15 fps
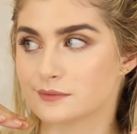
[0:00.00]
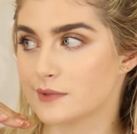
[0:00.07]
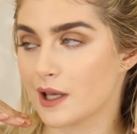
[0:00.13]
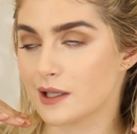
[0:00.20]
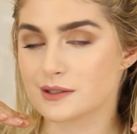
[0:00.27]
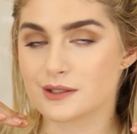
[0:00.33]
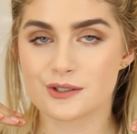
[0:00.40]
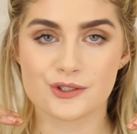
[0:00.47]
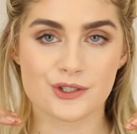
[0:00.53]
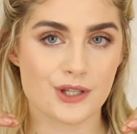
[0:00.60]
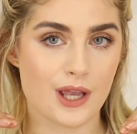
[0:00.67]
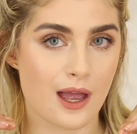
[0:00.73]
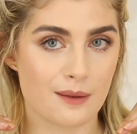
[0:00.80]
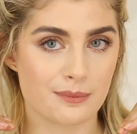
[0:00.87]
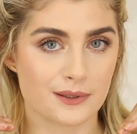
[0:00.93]
Not too
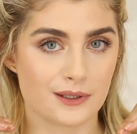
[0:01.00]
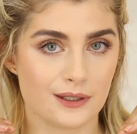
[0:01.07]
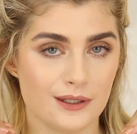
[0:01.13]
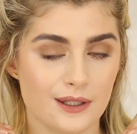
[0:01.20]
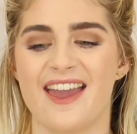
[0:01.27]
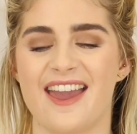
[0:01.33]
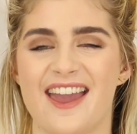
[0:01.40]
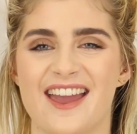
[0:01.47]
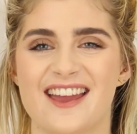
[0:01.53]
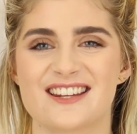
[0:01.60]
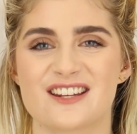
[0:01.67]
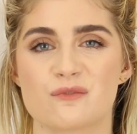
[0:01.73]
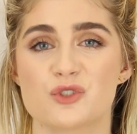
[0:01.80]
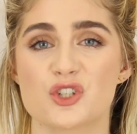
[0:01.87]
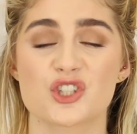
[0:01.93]
shabby.
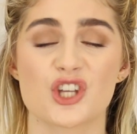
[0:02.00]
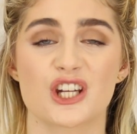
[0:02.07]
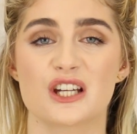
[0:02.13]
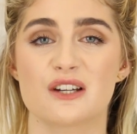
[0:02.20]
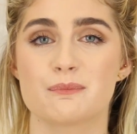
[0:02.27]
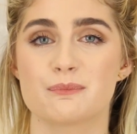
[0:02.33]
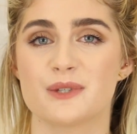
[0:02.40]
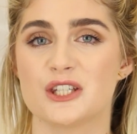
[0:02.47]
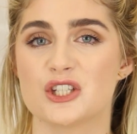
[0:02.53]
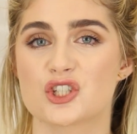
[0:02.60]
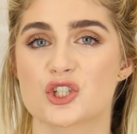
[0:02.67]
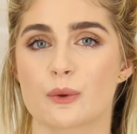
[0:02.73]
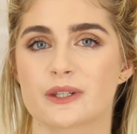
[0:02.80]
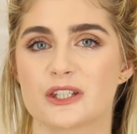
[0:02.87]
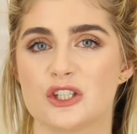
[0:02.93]
And I'm just gonna be
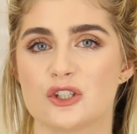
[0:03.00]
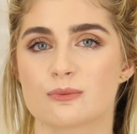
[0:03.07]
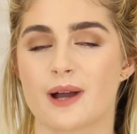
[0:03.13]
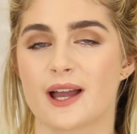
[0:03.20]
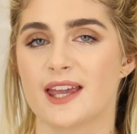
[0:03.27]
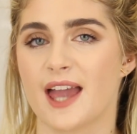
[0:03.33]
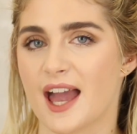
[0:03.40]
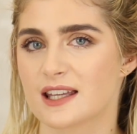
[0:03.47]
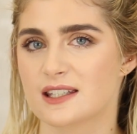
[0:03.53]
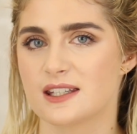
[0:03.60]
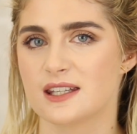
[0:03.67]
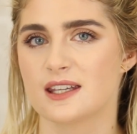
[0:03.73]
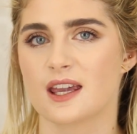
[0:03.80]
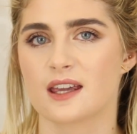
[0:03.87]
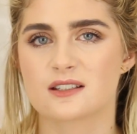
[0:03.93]
showing you my
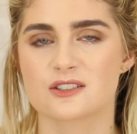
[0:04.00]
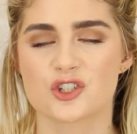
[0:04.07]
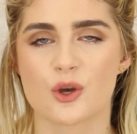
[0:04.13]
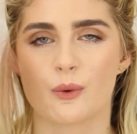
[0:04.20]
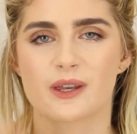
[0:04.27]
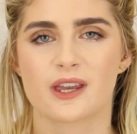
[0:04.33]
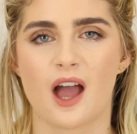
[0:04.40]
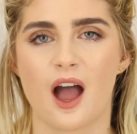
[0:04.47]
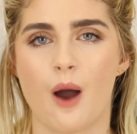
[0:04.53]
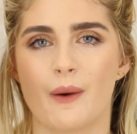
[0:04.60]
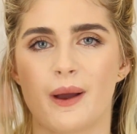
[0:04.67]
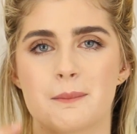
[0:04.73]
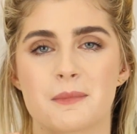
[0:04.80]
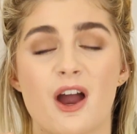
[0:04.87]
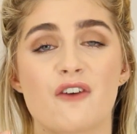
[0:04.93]
acne and showing how
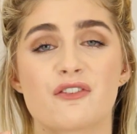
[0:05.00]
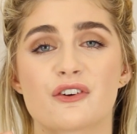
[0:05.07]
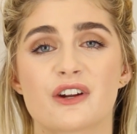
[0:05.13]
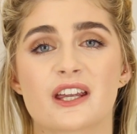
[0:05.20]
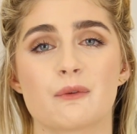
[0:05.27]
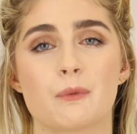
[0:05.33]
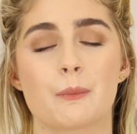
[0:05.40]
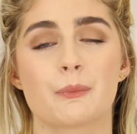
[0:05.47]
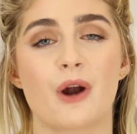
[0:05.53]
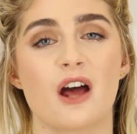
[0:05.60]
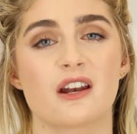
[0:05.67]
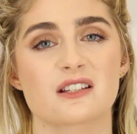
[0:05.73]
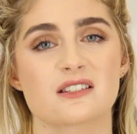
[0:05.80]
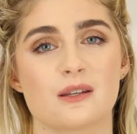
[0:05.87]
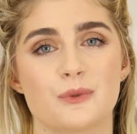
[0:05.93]
I'm covering, what
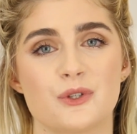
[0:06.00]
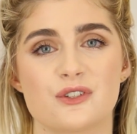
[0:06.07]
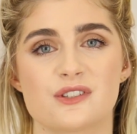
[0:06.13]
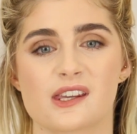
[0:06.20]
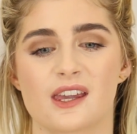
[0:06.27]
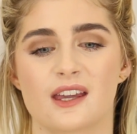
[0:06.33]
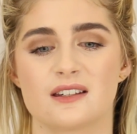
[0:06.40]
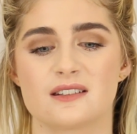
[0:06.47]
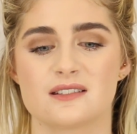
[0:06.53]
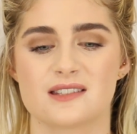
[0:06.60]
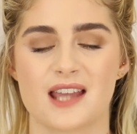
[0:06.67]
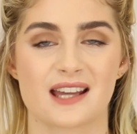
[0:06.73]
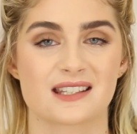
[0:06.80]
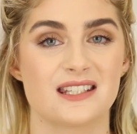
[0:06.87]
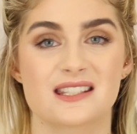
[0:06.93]
products I'm using and
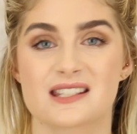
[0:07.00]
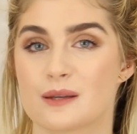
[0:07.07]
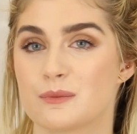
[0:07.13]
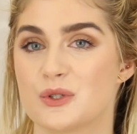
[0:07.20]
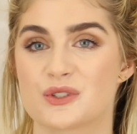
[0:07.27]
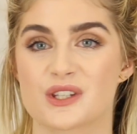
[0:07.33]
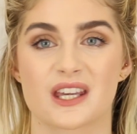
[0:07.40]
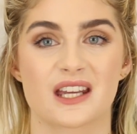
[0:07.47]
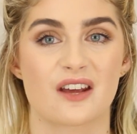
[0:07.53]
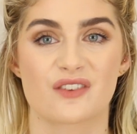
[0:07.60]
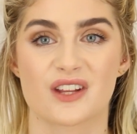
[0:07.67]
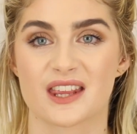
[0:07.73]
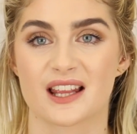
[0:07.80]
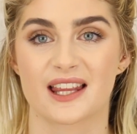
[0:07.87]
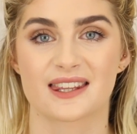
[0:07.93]
techniques I'm using and
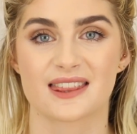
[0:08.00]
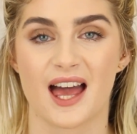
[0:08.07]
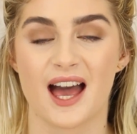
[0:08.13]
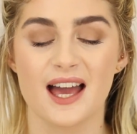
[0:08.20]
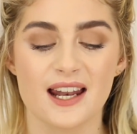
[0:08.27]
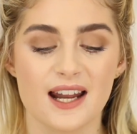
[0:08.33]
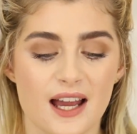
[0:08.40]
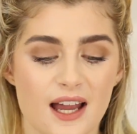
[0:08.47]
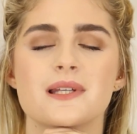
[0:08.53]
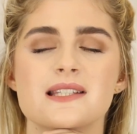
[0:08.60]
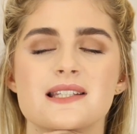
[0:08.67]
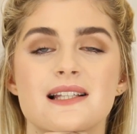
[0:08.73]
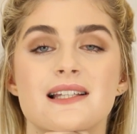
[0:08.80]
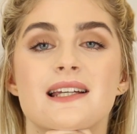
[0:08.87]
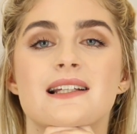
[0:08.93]
everything like that.
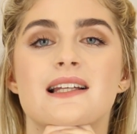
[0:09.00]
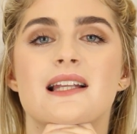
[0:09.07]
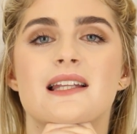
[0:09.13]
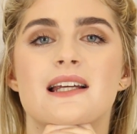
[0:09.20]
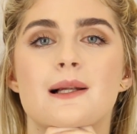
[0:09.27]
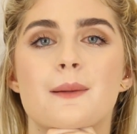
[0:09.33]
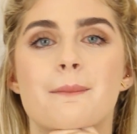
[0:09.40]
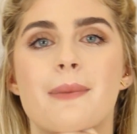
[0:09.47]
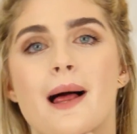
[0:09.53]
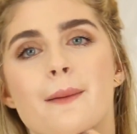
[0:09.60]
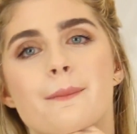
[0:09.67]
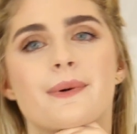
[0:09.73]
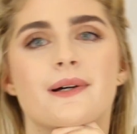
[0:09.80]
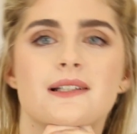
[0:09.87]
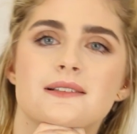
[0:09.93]
Please click the little
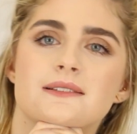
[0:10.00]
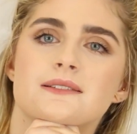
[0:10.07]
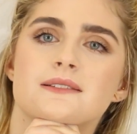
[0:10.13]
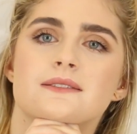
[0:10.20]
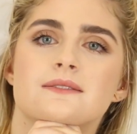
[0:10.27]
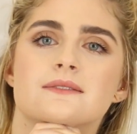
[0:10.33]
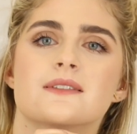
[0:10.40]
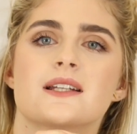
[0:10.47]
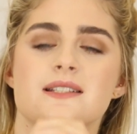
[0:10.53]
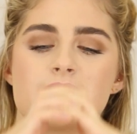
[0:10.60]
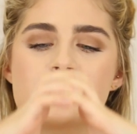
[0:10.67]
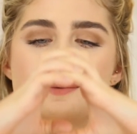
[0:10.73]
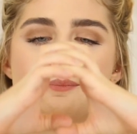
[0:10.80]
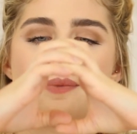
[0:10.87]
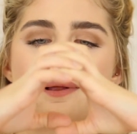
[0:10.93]
bell button. Is
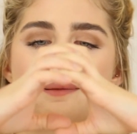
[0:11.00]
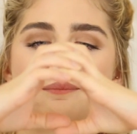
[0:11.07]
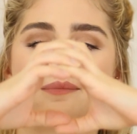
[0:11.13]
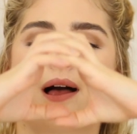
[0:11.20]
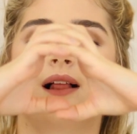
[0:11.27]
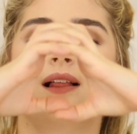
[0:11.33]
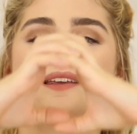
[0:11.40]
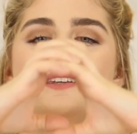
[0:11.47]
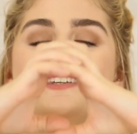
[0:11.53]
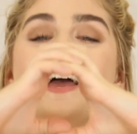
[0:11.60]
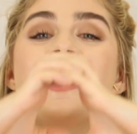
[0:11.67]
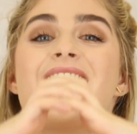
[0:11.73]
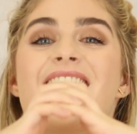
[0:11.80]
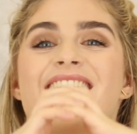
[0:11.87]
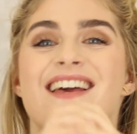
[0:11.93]
this a bell? Yeah,
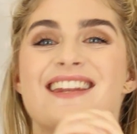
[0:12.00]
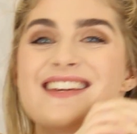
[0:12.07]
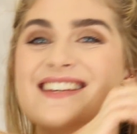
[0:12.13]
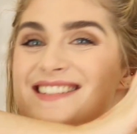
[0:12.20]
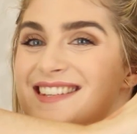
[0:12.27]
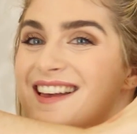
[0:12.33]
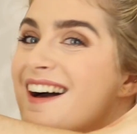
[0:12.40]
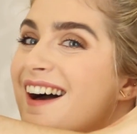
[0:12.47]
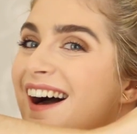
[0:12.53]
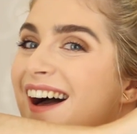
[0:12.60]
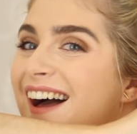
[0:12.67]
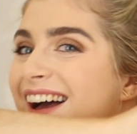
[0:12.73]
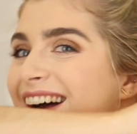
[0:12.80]
it is.